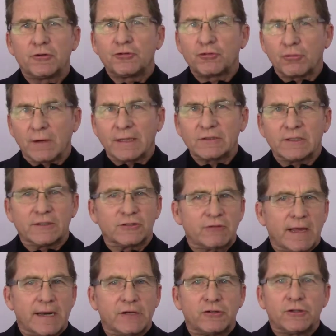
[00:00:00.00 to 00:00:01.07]
tricks, and
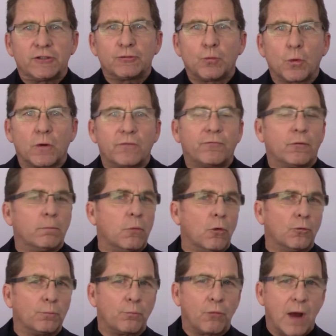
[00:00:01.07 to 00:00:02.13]
strategies work for
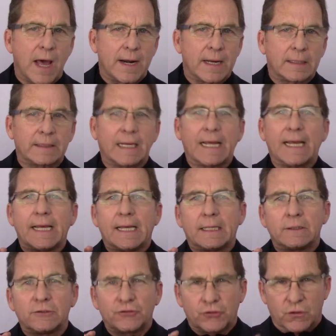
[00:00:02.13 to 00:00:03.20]
both product
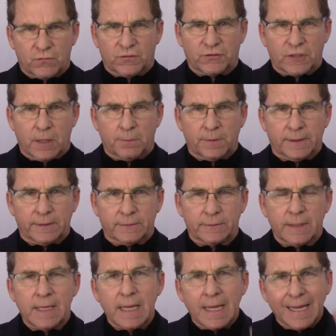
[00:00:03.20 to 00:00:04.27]
and service companies.
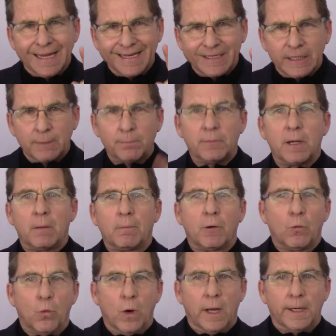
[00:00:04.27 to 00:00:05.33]
Tip number
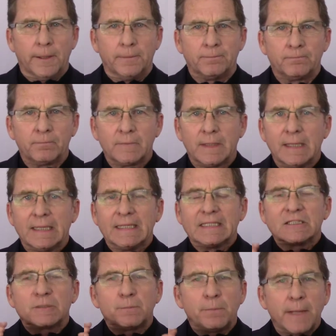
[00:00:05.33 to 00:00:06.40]
1,
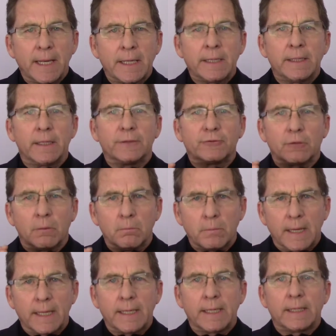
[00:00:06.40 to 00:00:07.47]
spend a
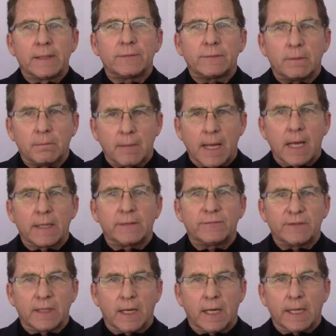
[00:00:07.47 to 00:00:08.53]
tremendous amount of
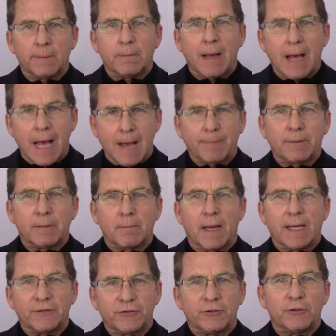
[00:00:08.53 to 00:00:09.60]
time
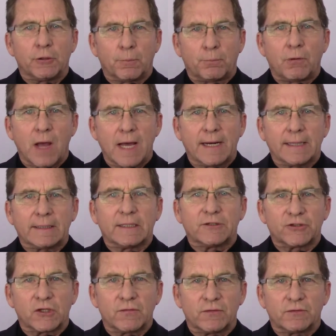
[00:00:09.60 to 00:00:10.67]
optimizing your product and
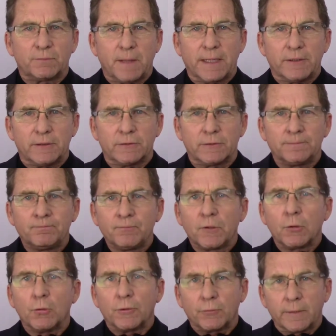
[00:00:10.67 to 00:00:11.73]
service pages
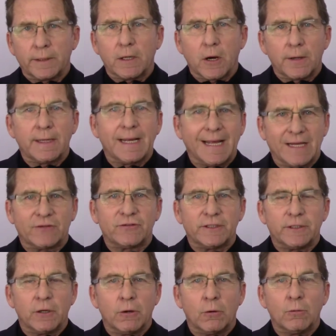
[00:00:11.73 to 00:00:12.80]
with regard to
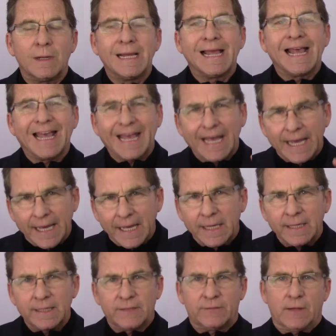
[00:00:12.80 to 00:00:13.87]
SEO
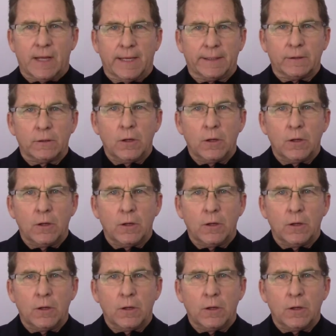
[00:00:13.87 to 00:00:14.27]
and design.